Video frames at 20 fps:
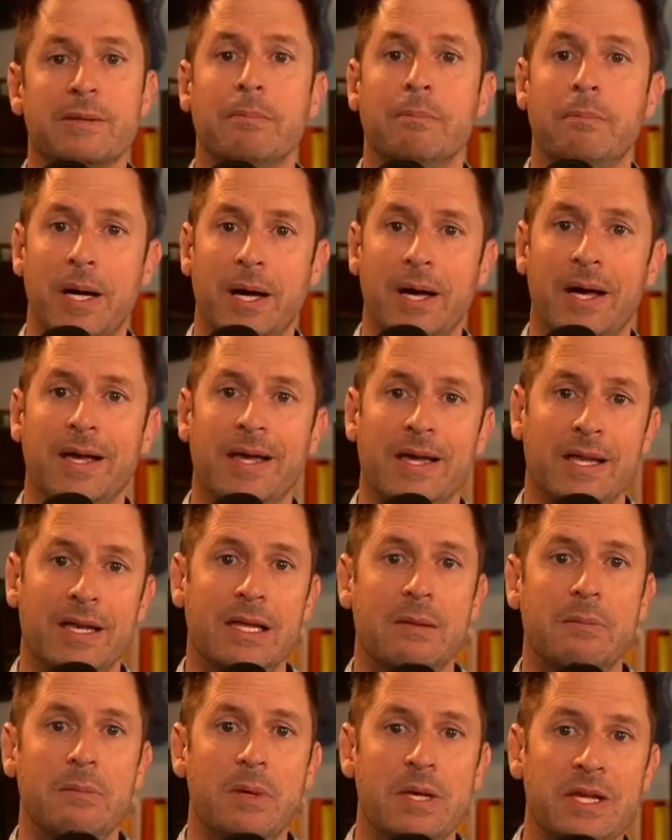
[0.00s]
by
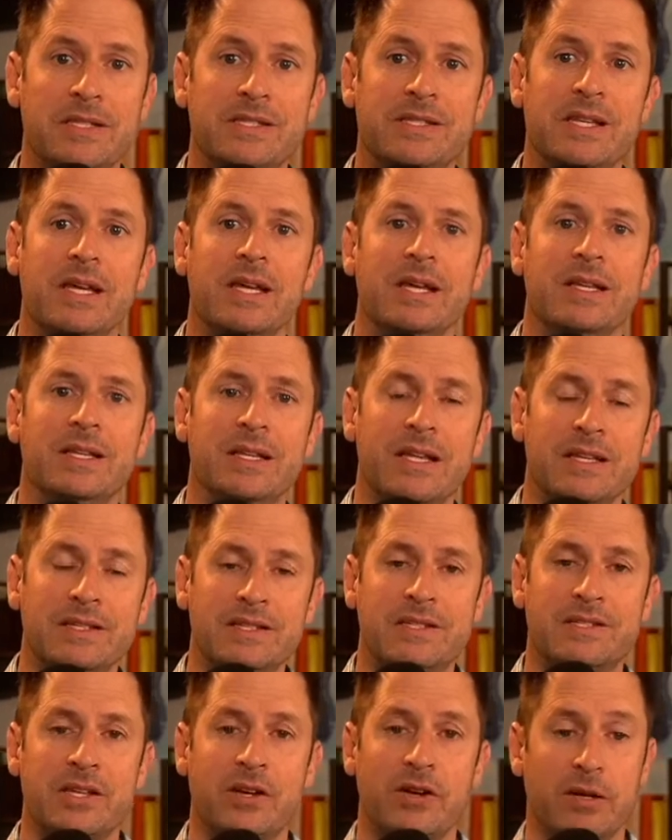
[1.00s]
any means
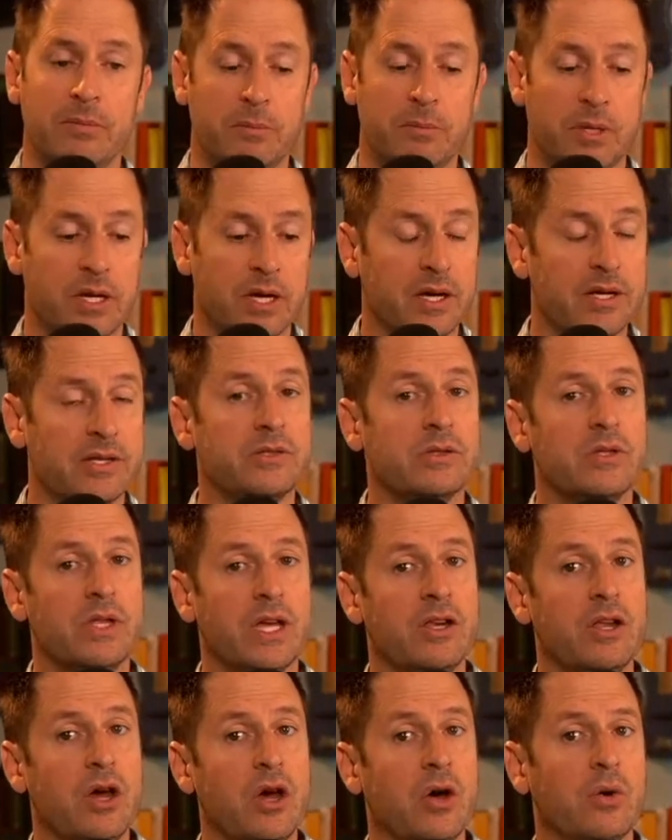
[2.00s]
necessary, because they
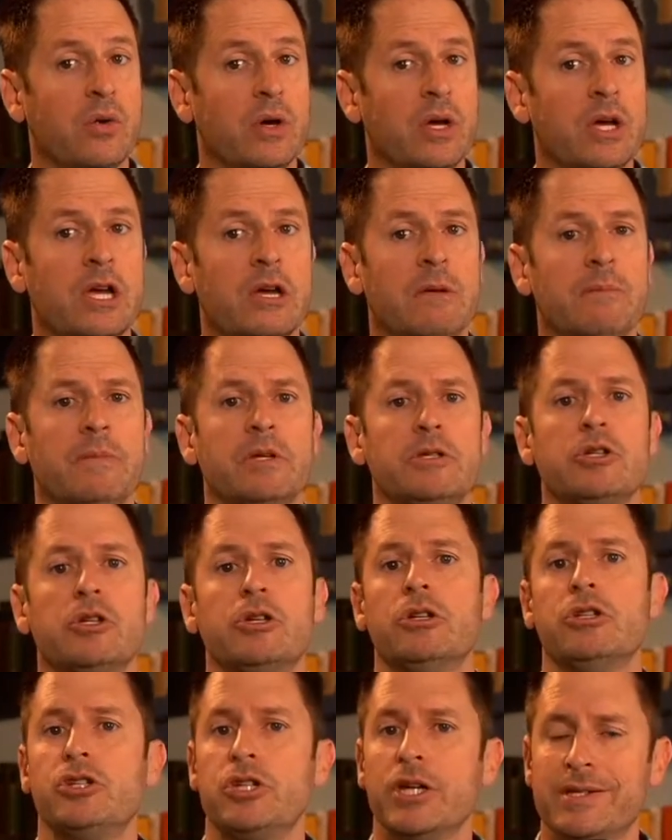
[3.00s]
know there's a
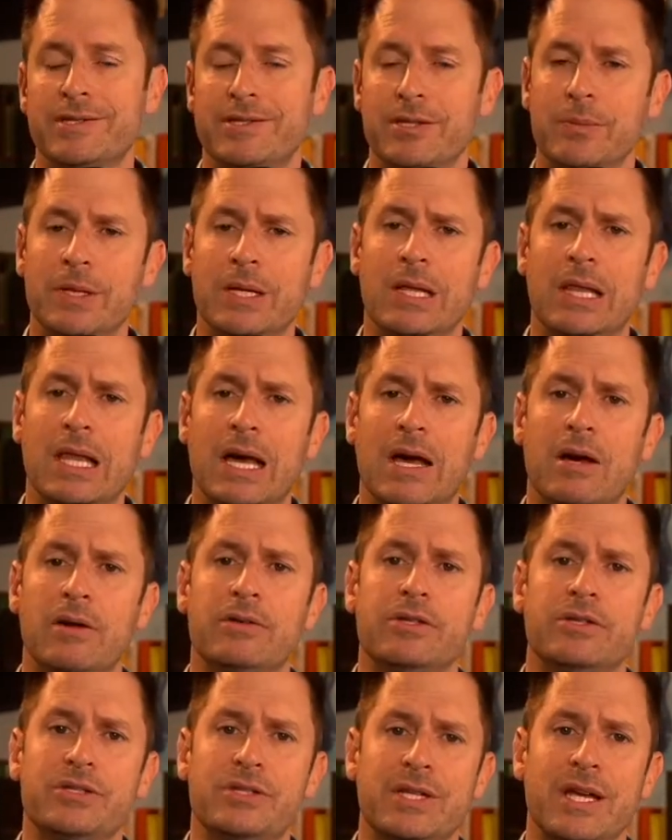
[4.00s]
good chance they'll be allowed
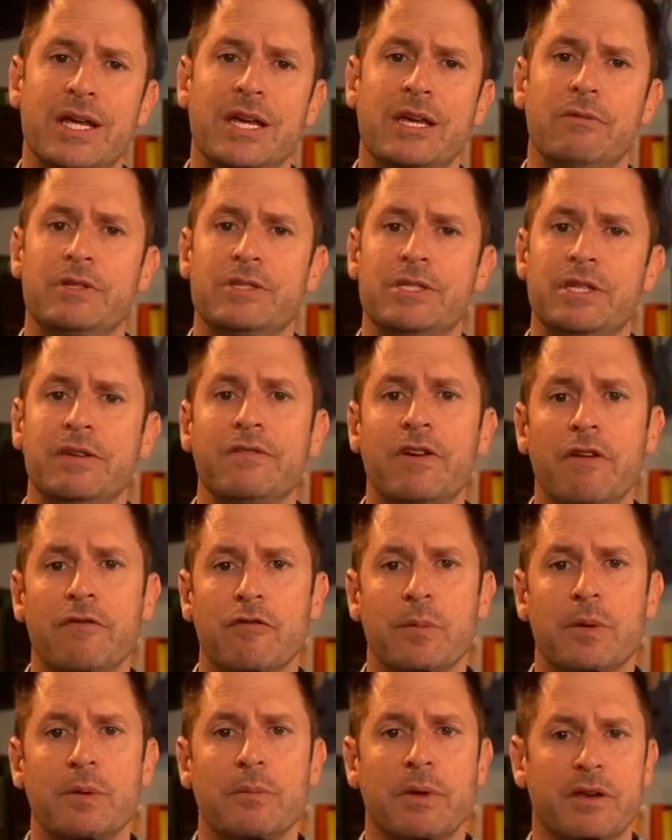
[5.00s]
to stay and receive
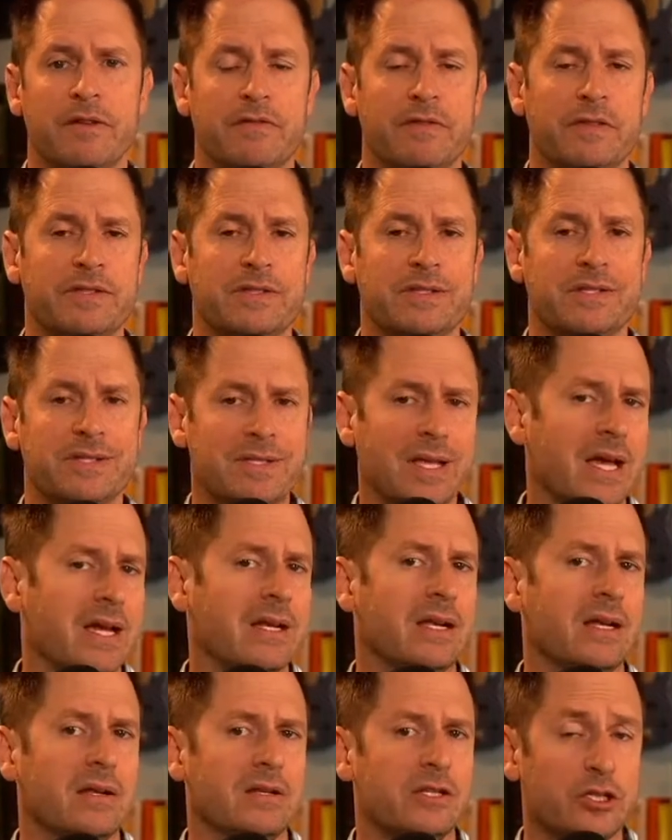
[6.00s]
government benefits despite
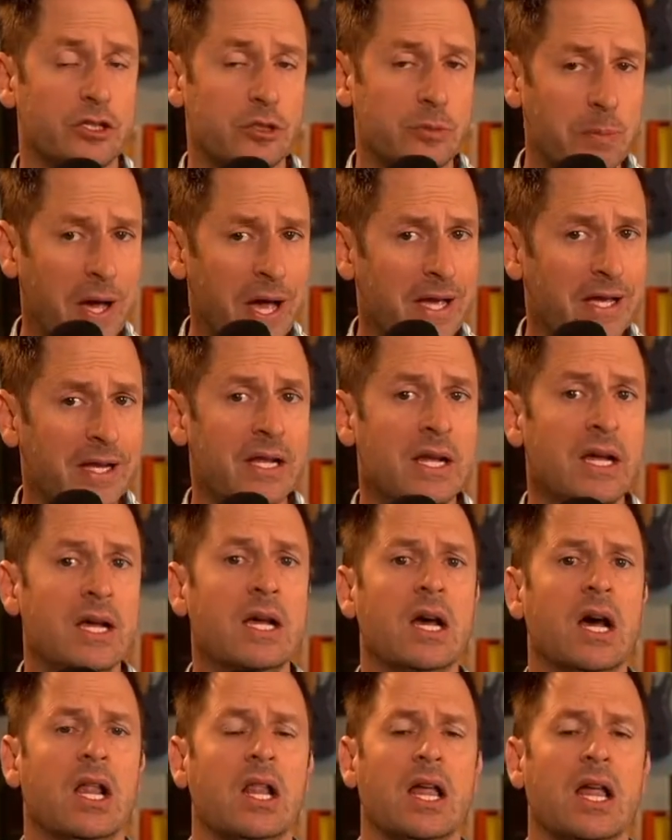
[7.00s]

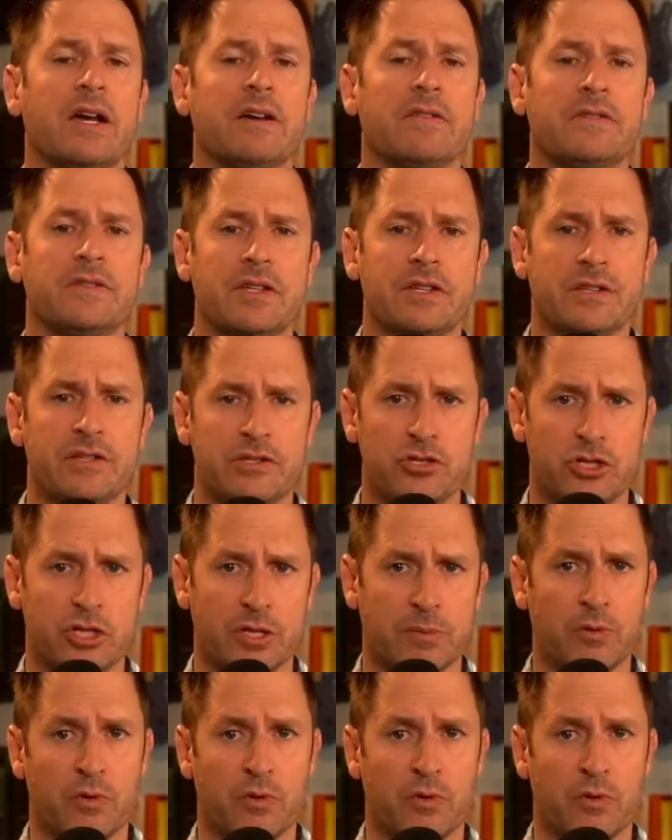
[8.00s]
a lack of citizenship.